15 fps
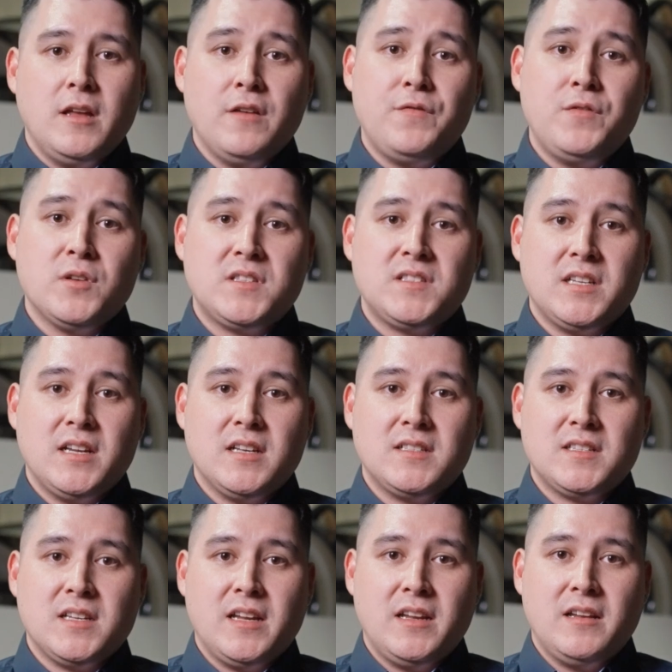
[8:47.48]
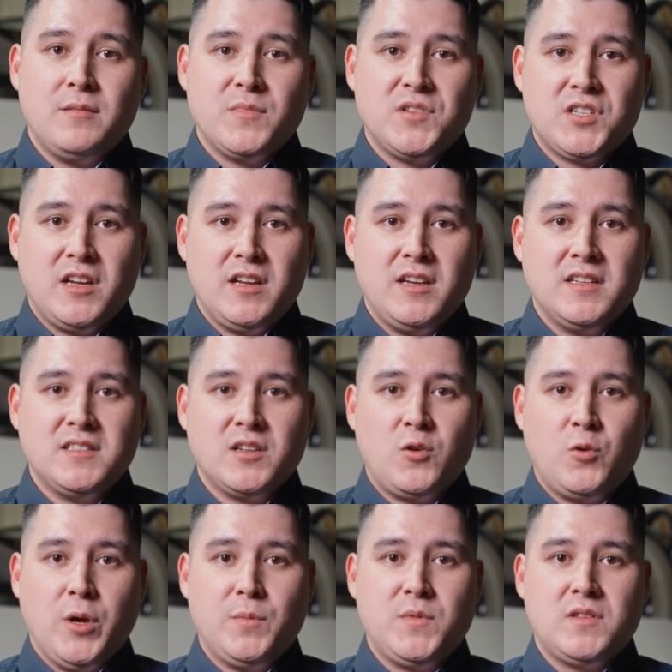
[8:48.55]
If your CNC machine is
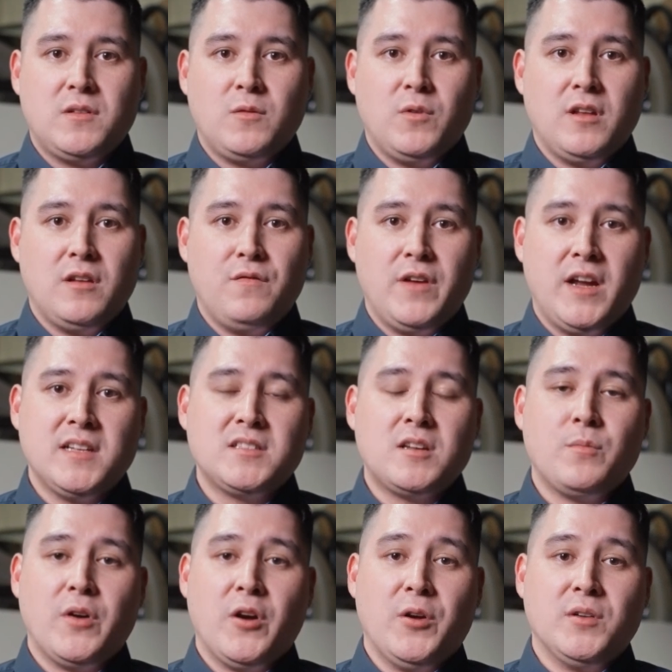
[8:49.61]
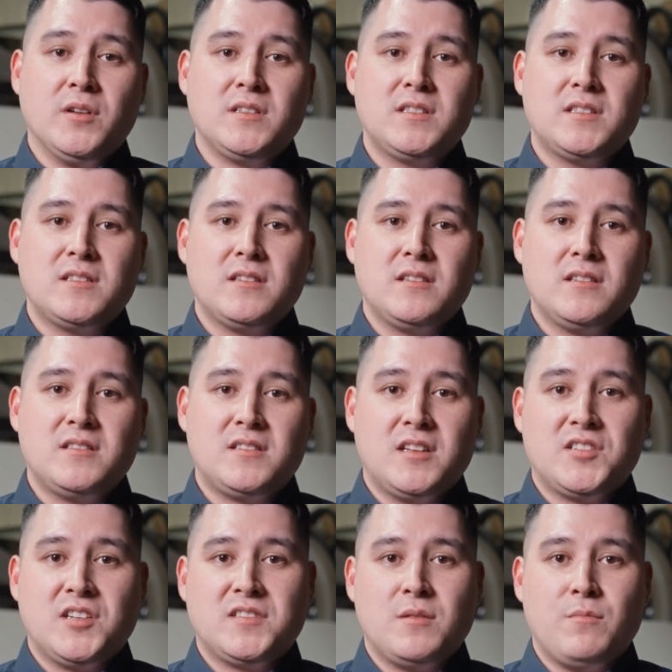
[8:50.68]
equipped with advanced components
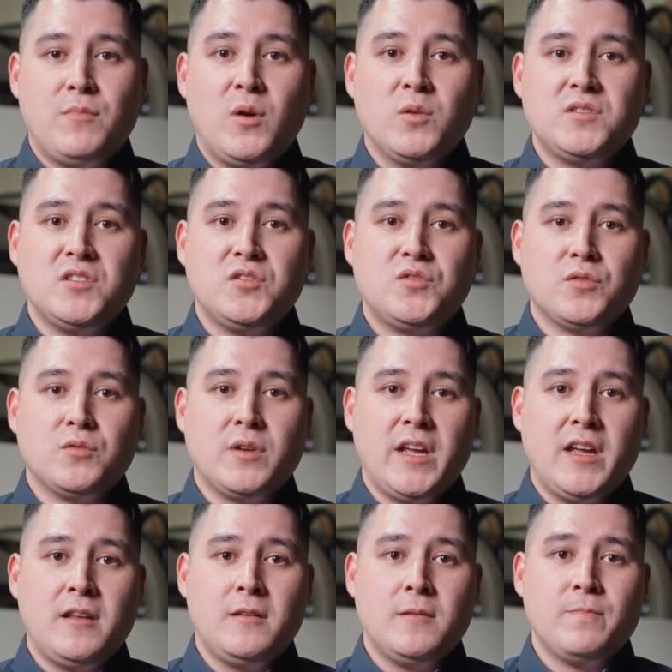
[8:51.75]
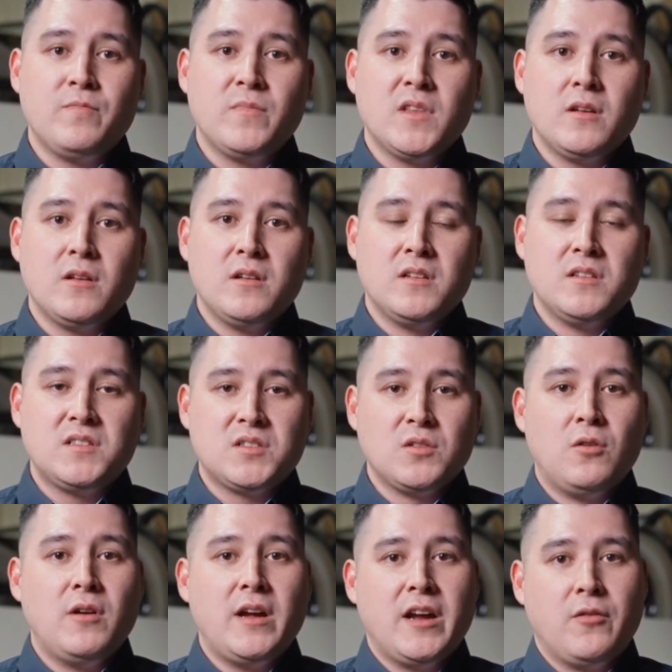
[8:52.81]
such as a multi-drill head,
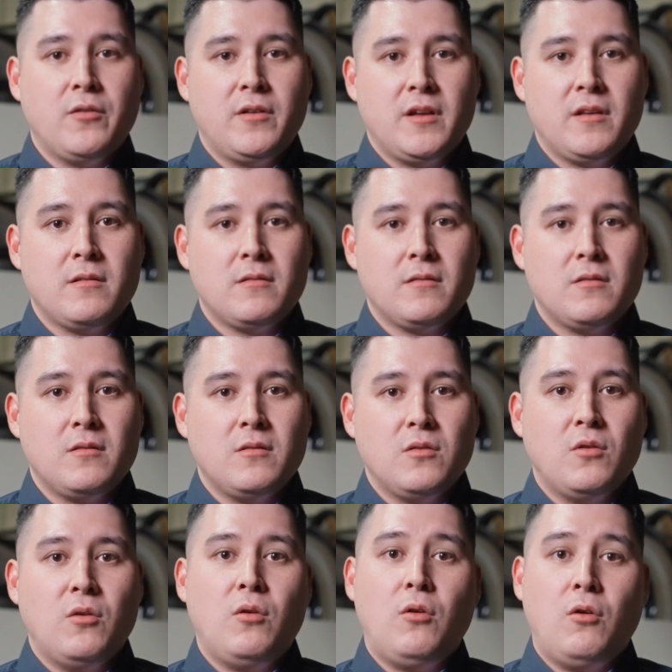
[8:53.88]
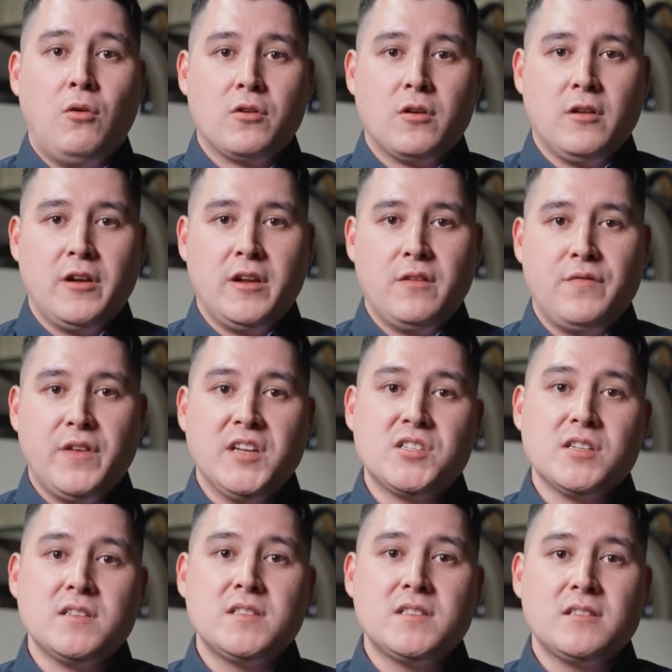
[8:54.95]
saw aggregate, or auto-loading
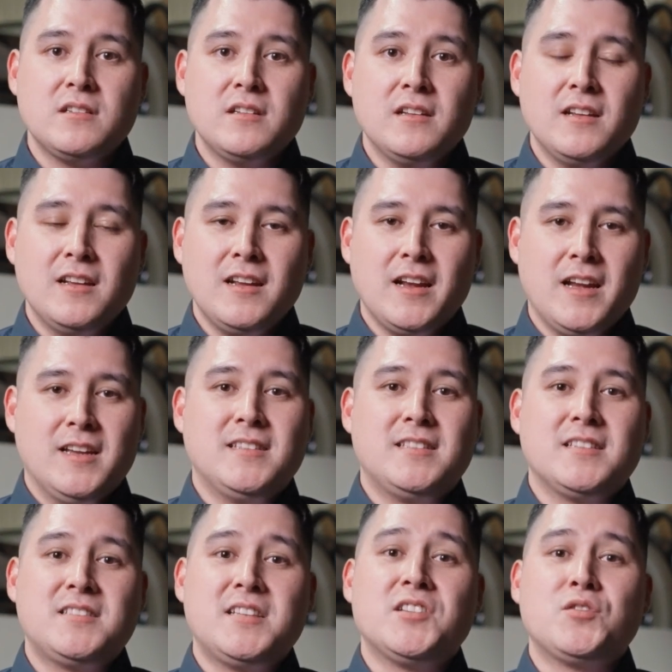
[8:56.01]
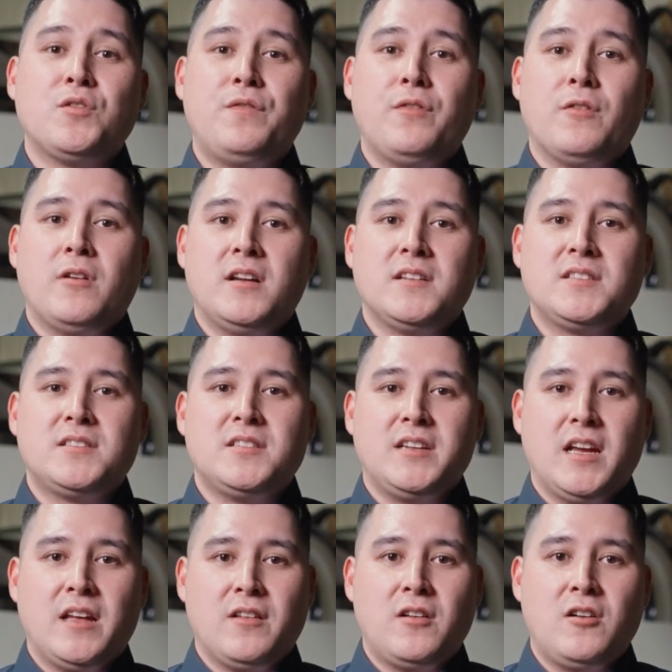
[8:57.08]
features, it is essential for us to
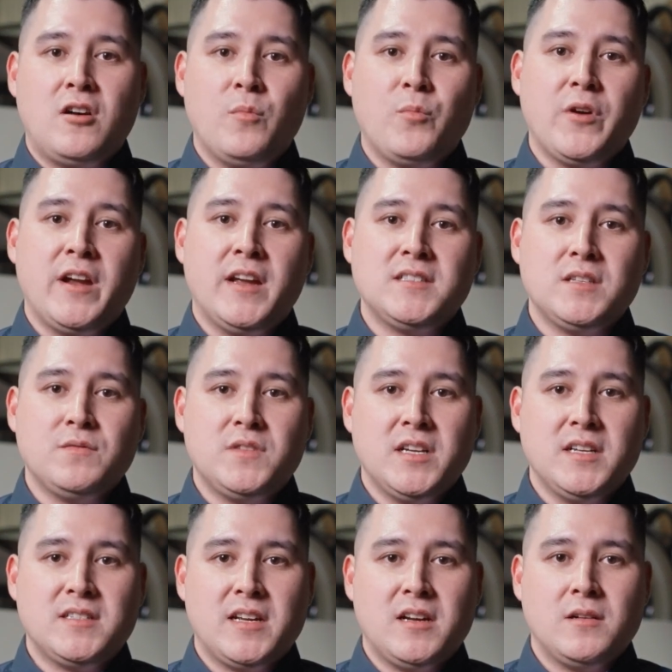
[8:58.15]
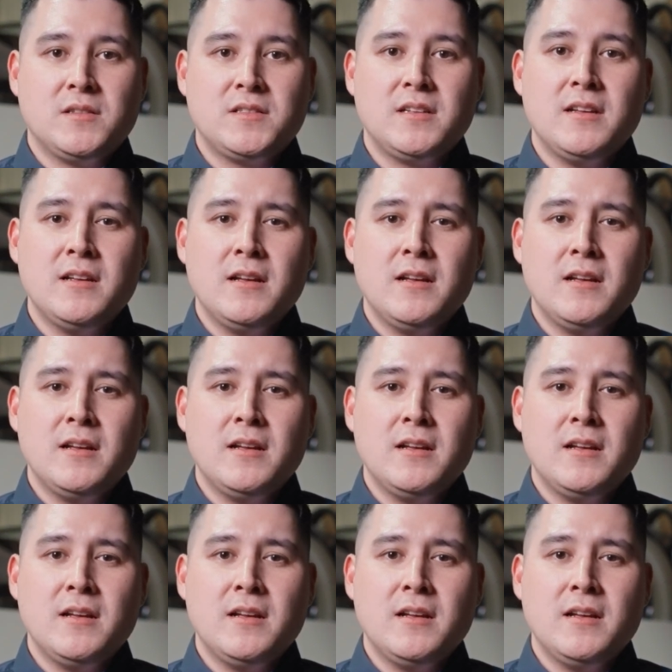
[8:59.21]
gather comprehensive details